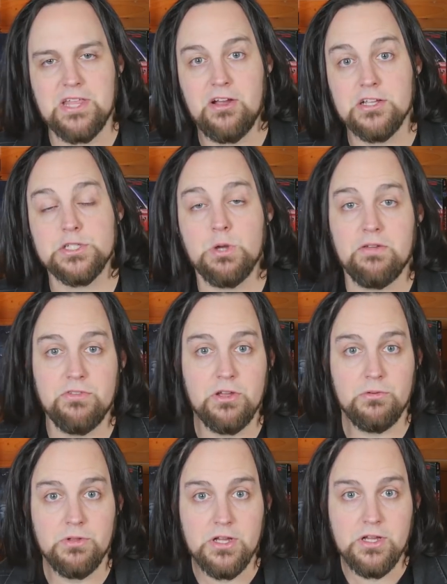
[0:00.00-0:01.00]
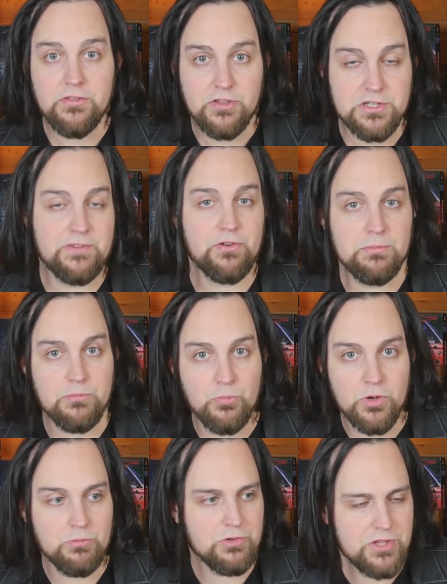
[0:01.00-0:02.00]
but they also have the, the different
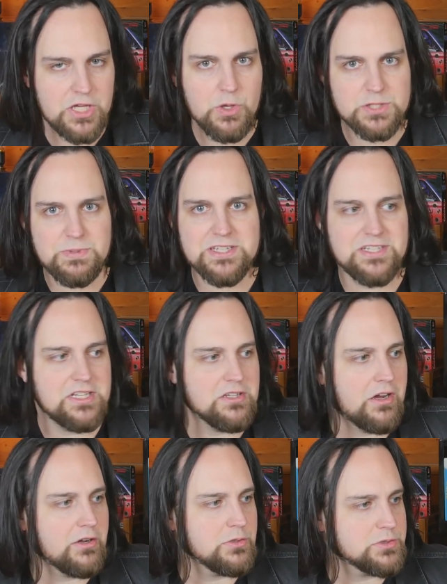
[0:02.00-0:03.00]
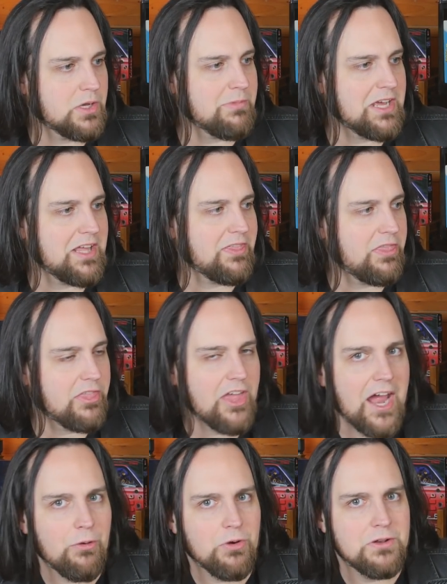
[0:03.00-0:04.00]
one with the USB-C dongle. So I might get
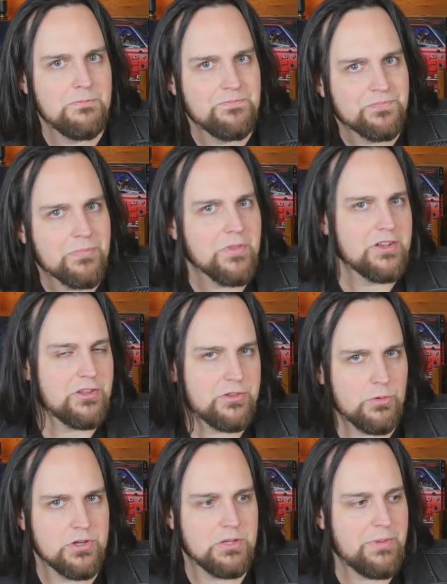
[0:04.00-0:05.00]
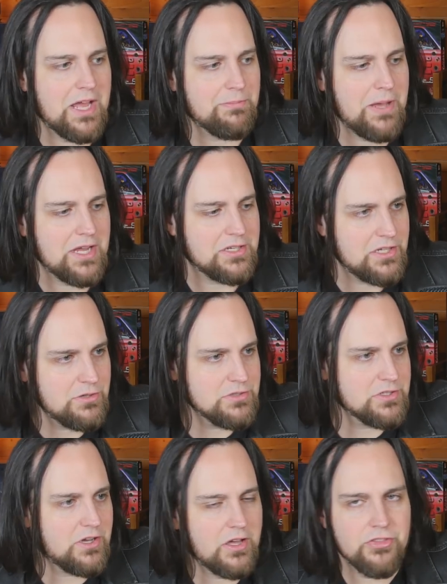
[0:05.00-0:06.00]
that one to throw into the backpack to
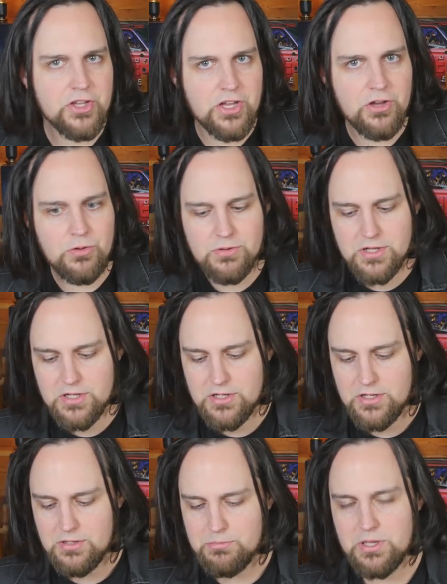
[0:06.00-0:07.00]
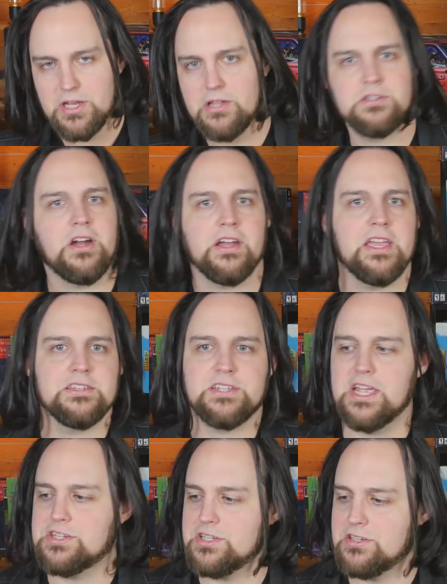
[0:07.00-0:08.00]
use on the go. But a docking
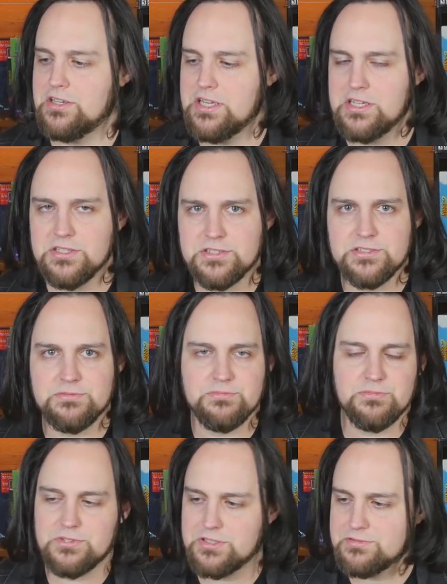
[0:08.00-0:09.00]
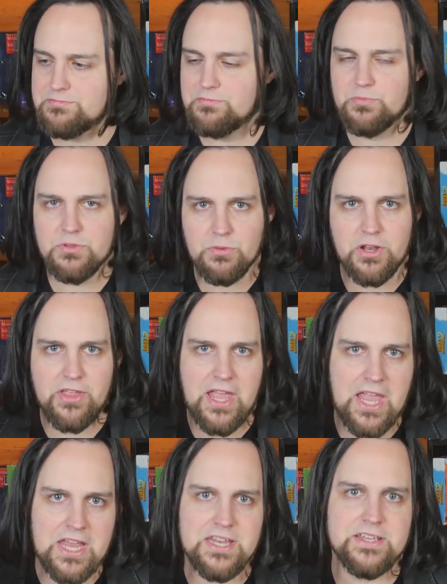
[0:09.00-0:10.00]
station is just one of the
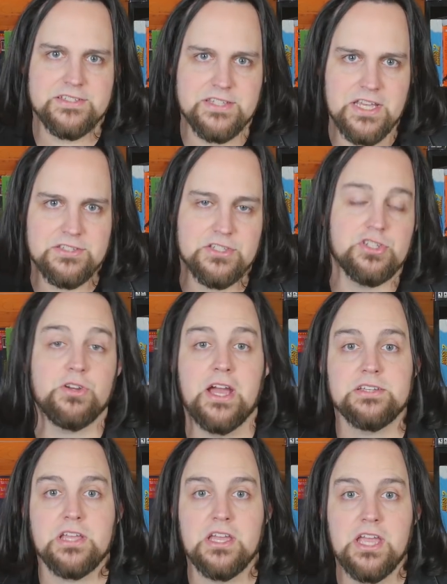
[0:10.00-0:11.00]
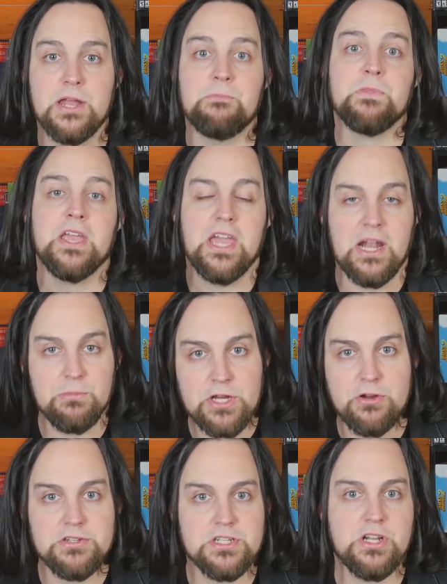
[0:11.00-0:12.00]
handiest things that you guys can get. And I'm
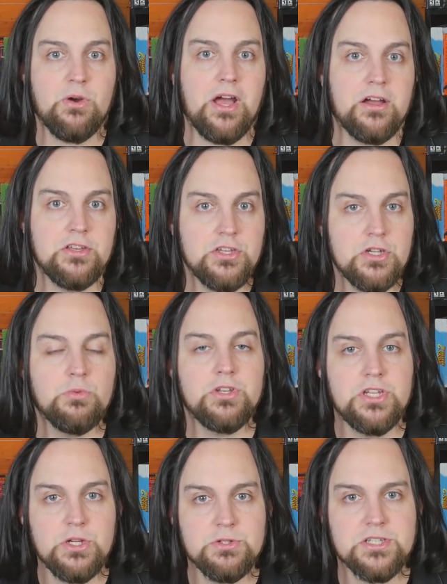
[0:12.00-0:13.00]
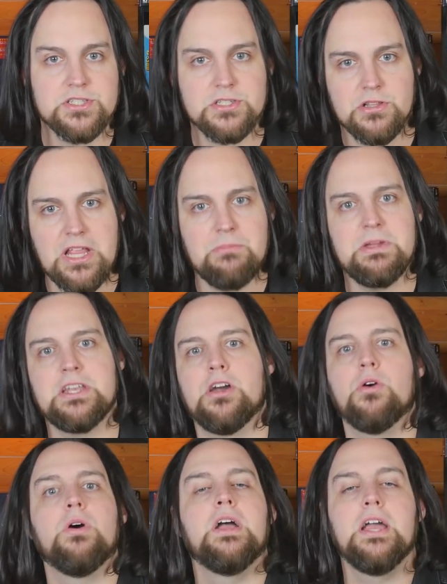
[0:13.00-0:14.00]
curious to know how you would use it. So let me
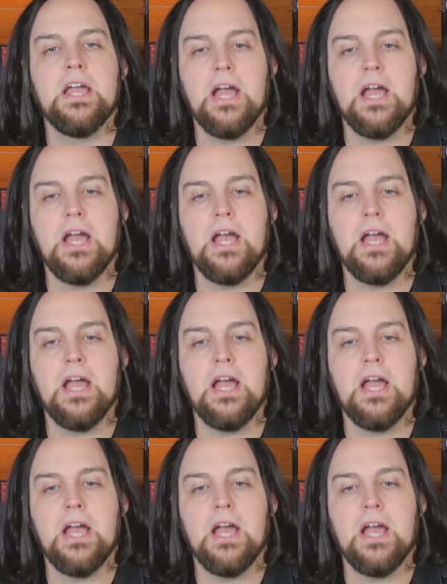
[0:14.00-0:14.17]
know